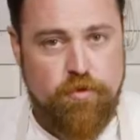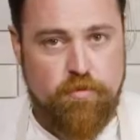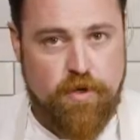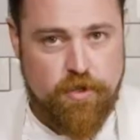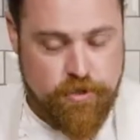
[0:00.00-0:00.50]
your
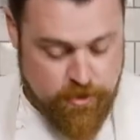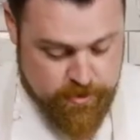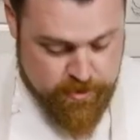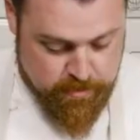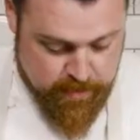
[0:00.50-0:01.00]
butter
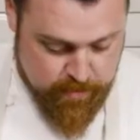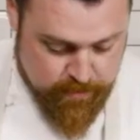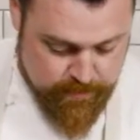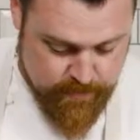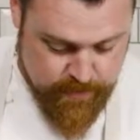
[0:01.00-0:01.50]
starts to
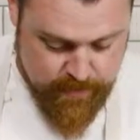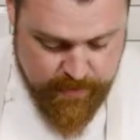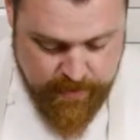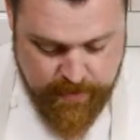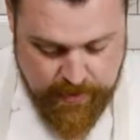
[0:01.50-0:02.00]
bubble
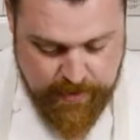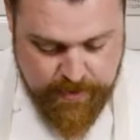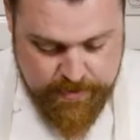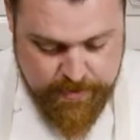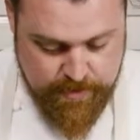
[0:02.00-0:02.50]
and get
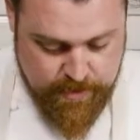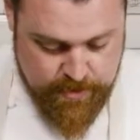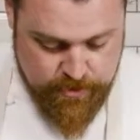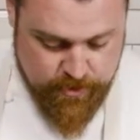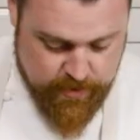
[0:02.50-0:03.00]
nice
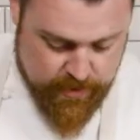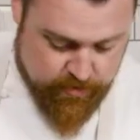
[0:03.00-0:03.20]
and start to get